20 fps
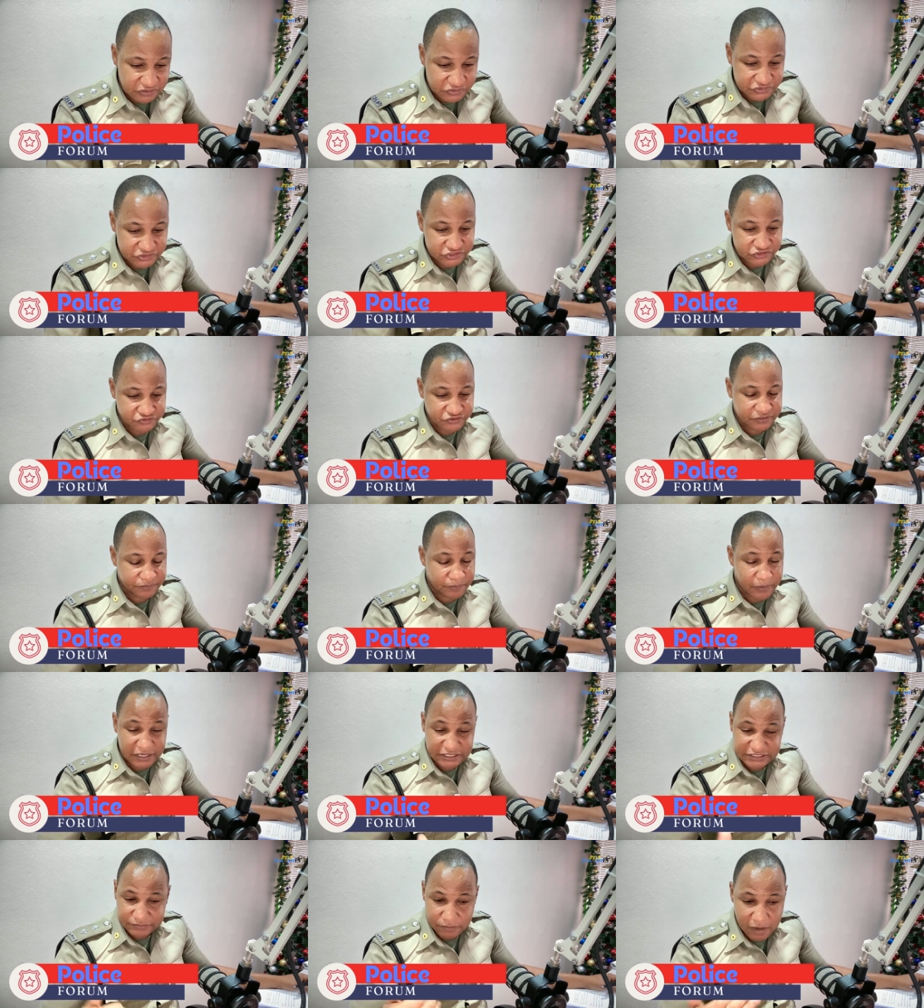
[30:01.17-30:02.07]
Street
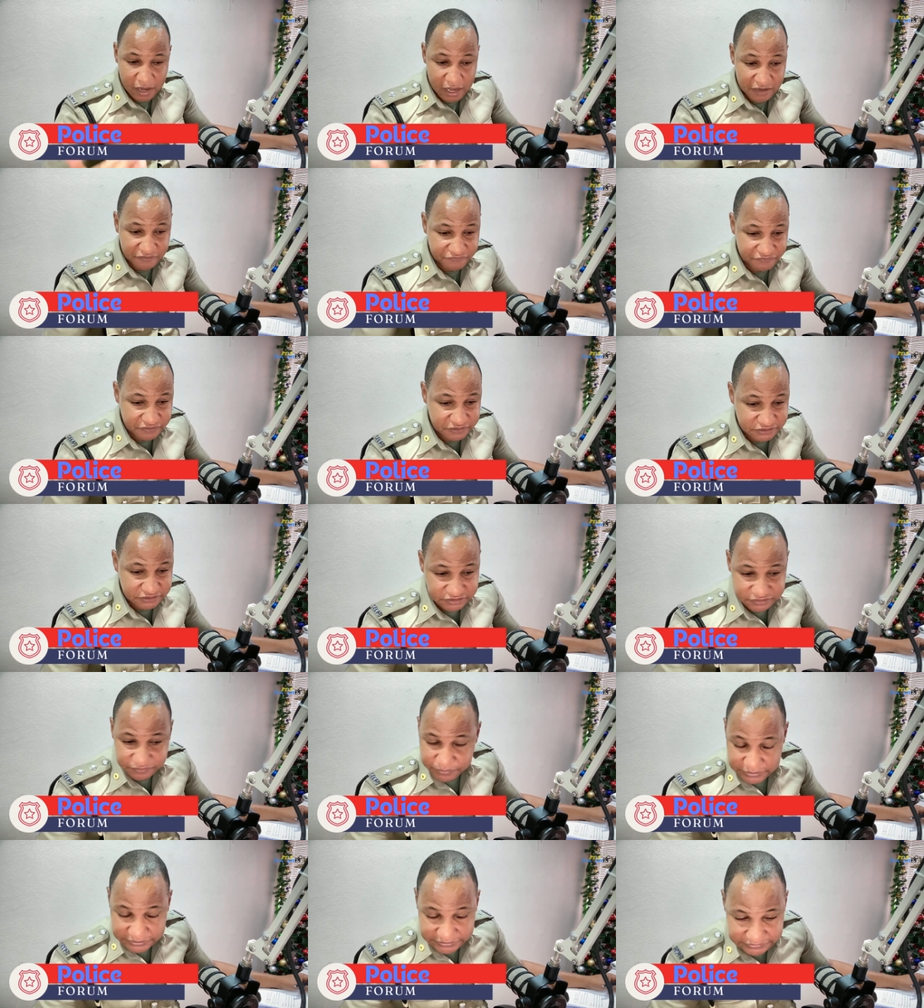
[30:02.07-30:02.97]
past Martha's
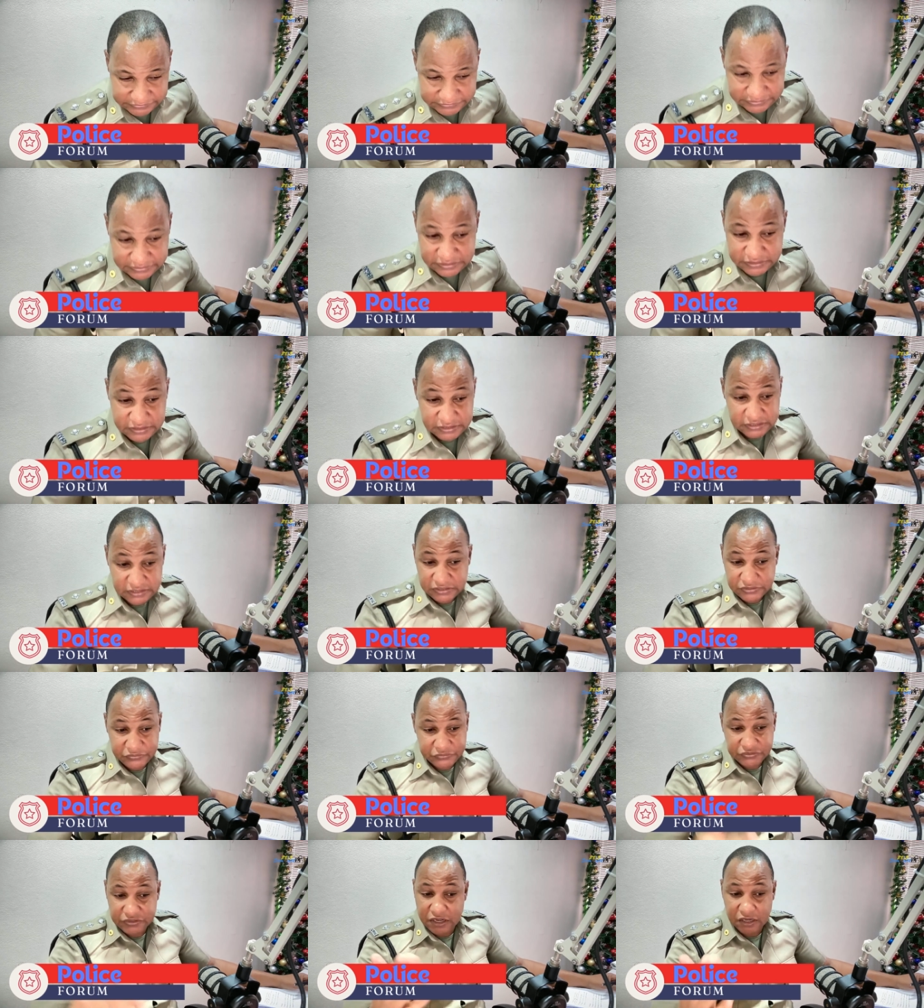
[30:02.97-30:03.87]
Place,
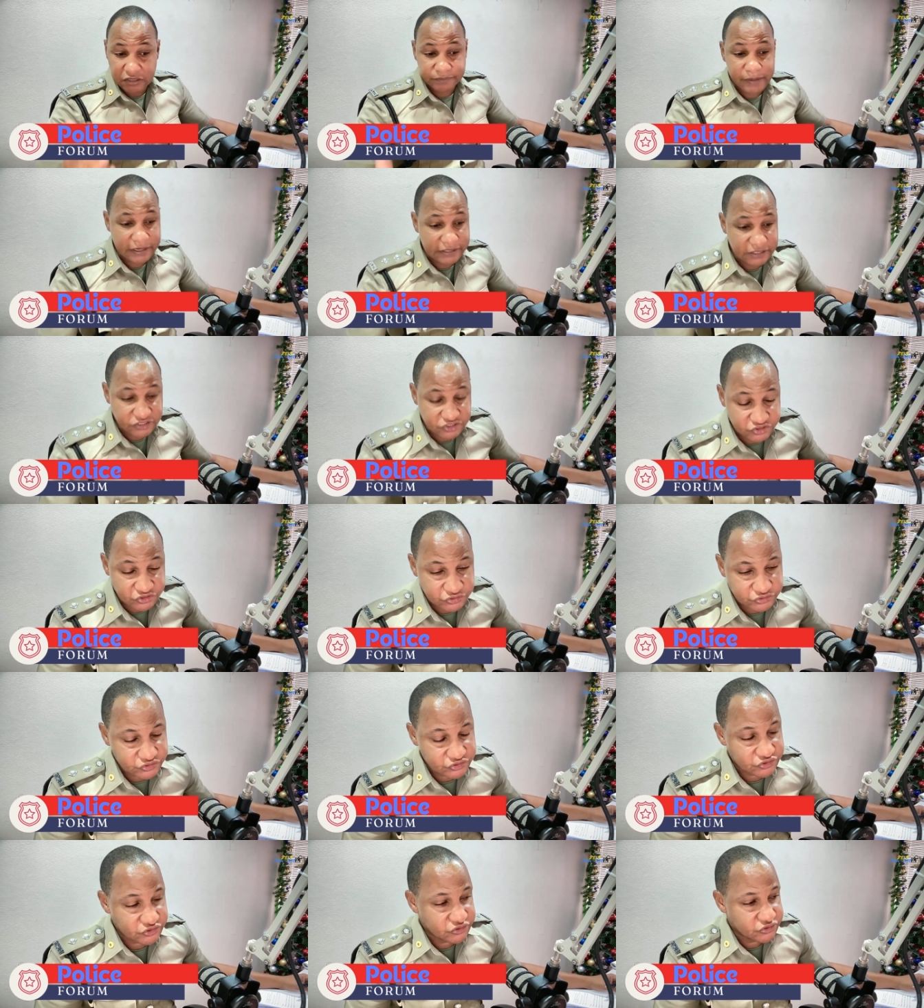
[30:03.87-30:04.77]
go down by the
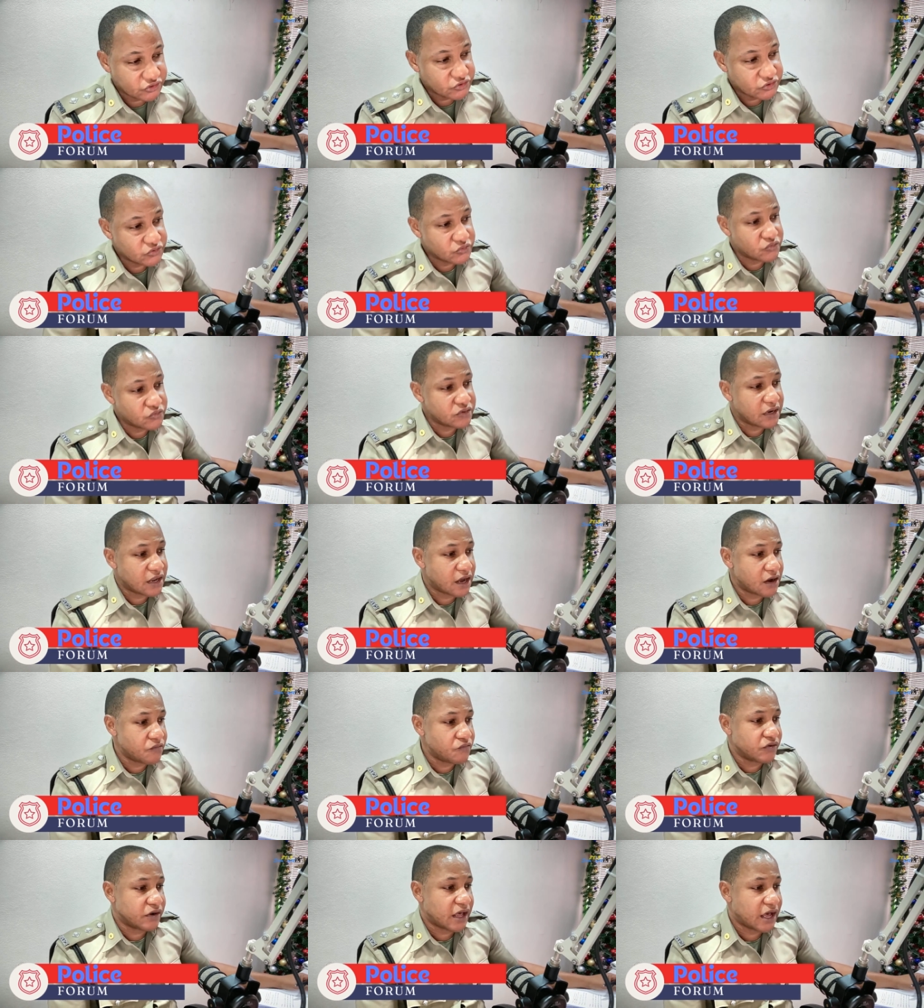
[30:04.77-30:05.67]
church. You now
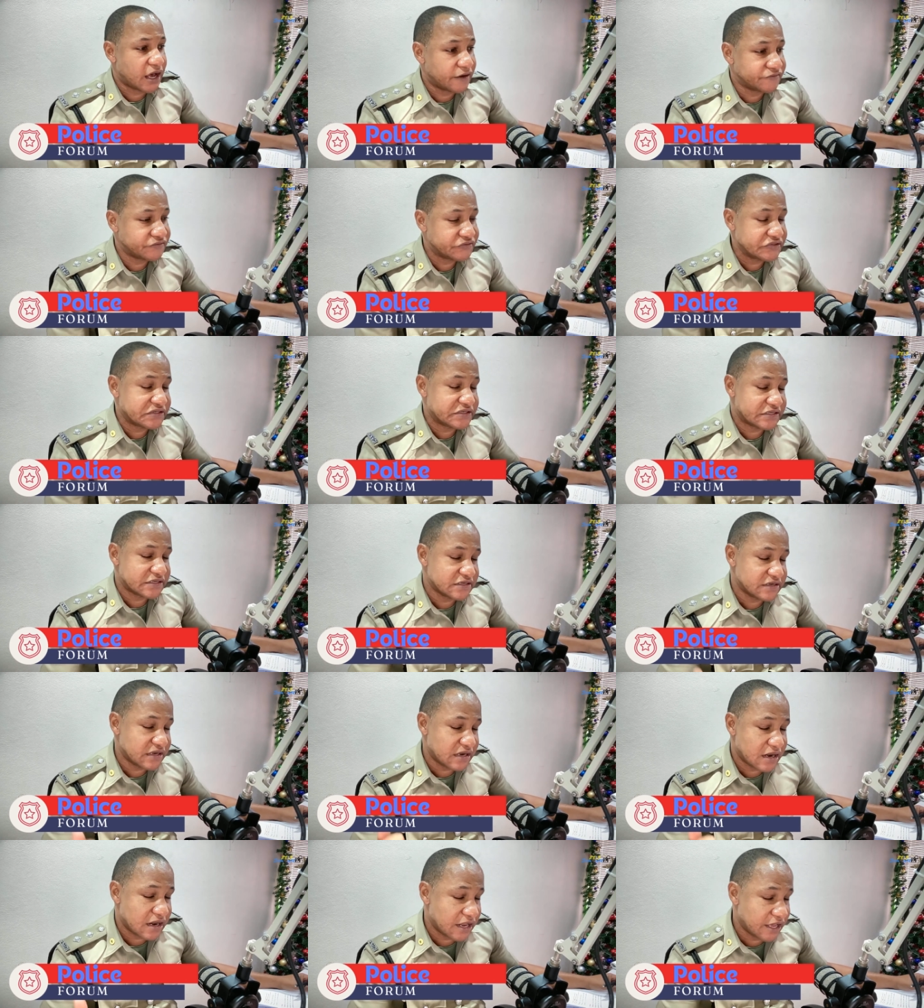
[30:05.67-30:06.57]
would have to
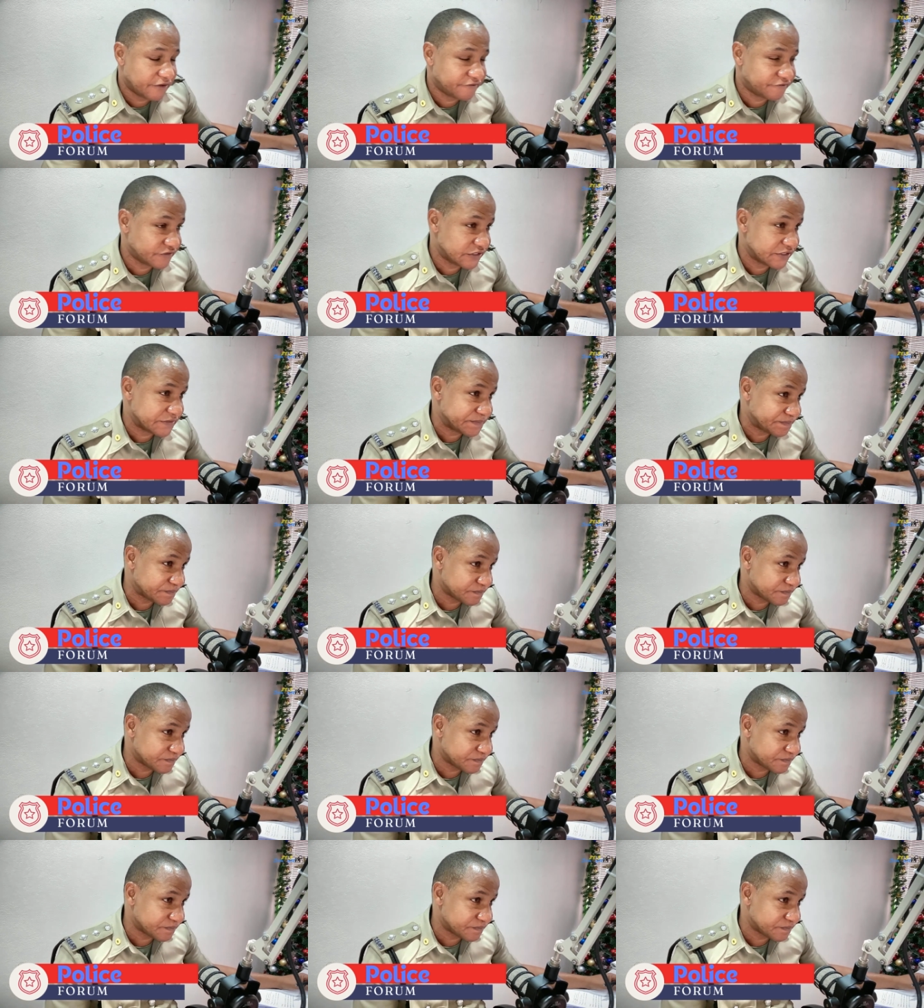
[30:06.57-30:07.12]
turn left